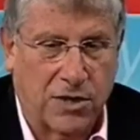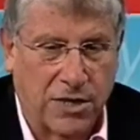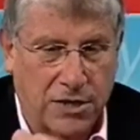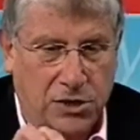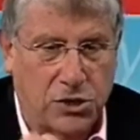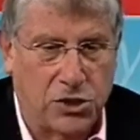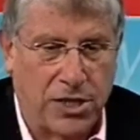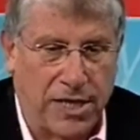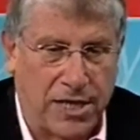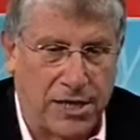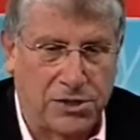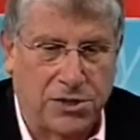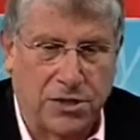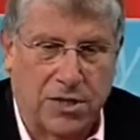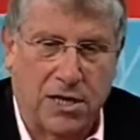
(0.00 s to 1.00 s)
can
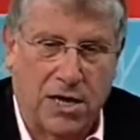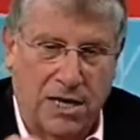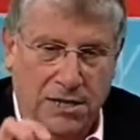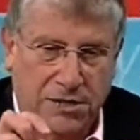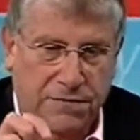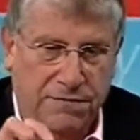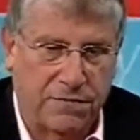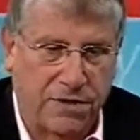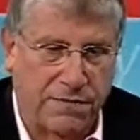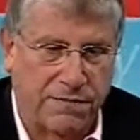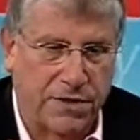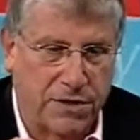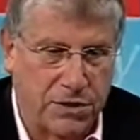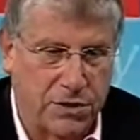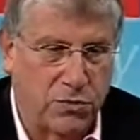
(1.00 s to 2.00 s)
change the cost of
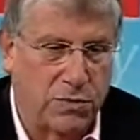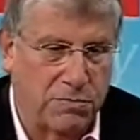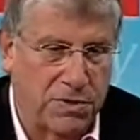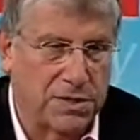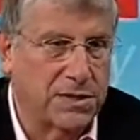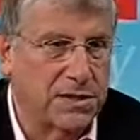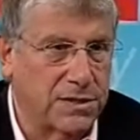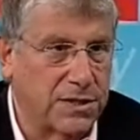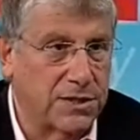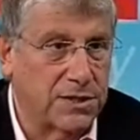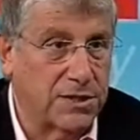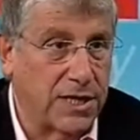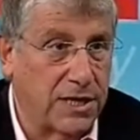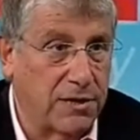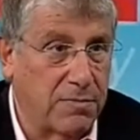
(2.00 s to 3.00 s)
living and doing business in the
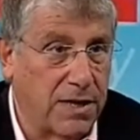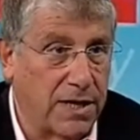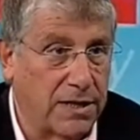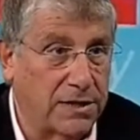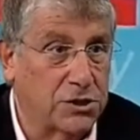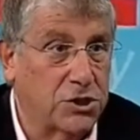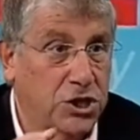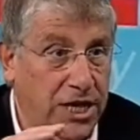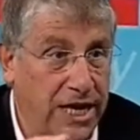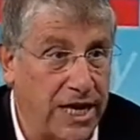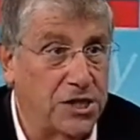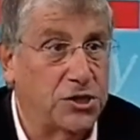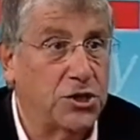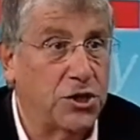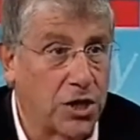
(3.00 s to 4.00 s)
state of Maine,
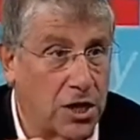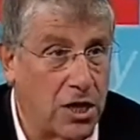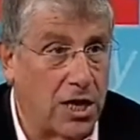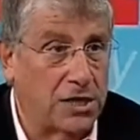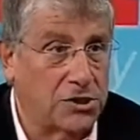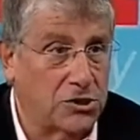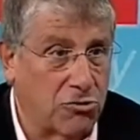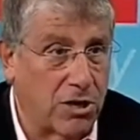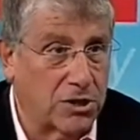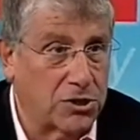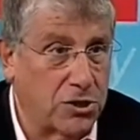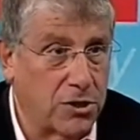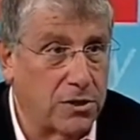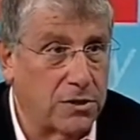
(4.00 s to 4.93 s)
change the cost structure.